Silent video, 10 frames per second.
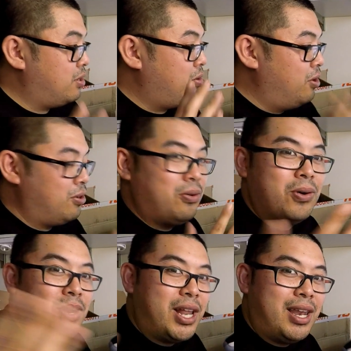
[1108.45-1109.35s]

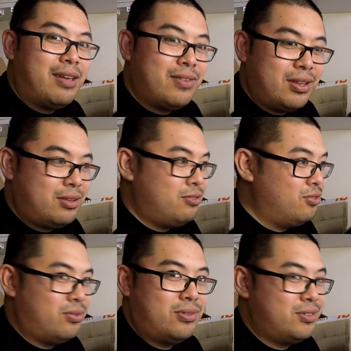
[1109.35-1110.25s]
Concord 11
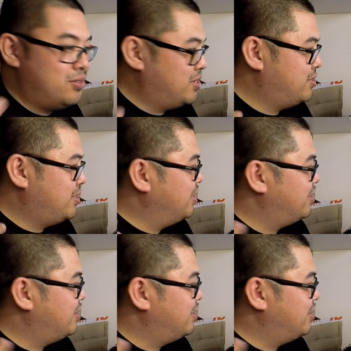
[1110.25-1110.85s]
Jordans,